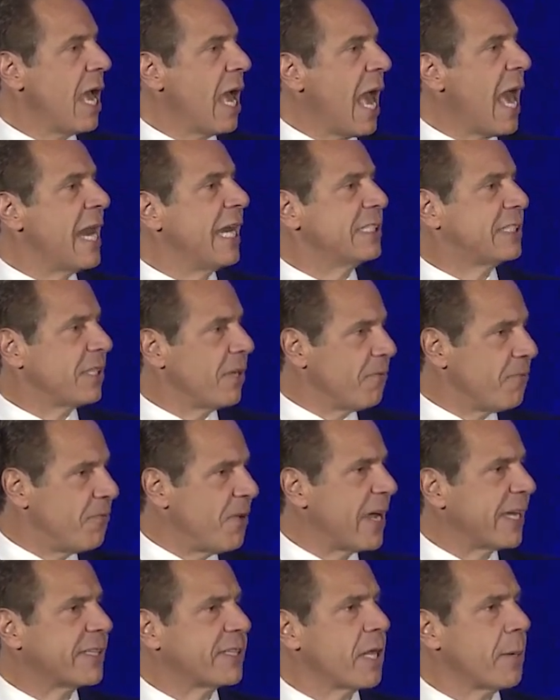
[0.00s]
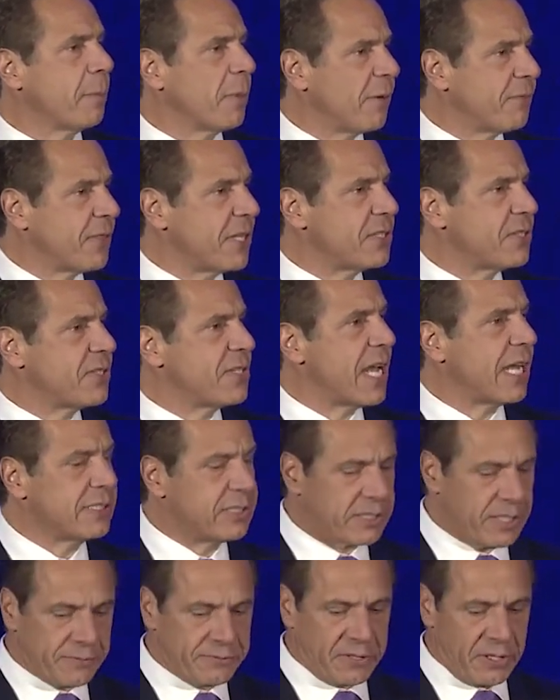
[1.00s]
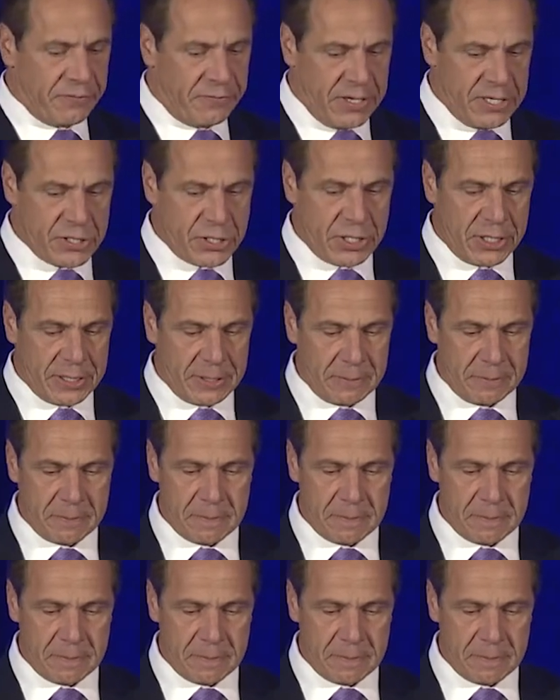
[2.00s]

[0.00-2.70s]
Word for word: and it's a victim of this sense of division.